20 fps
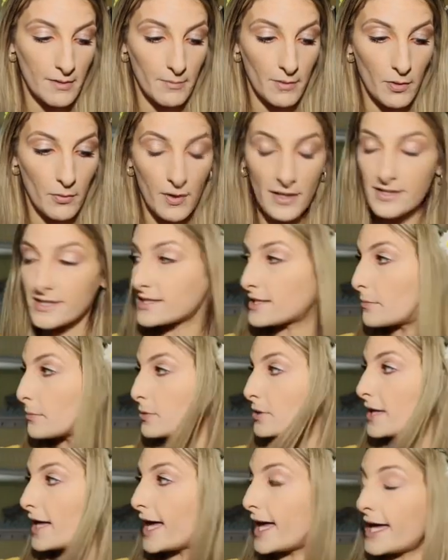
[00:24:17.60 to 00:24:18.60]
Simba wants to
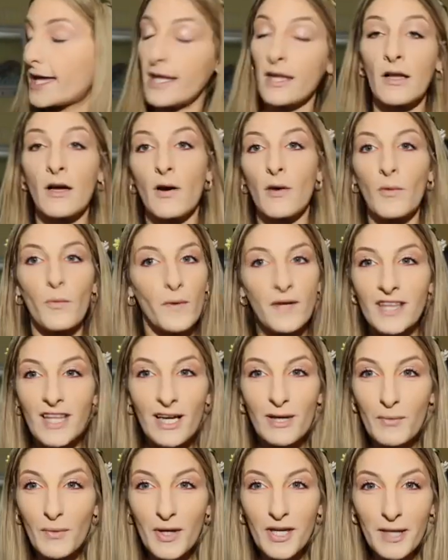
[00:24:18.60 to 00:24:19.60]
play with
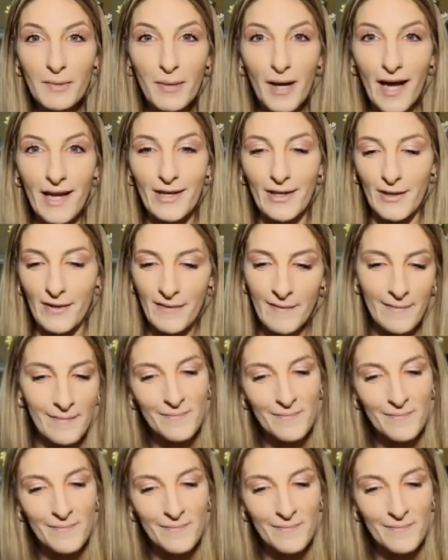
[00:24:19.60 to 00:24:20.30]
a water bottle.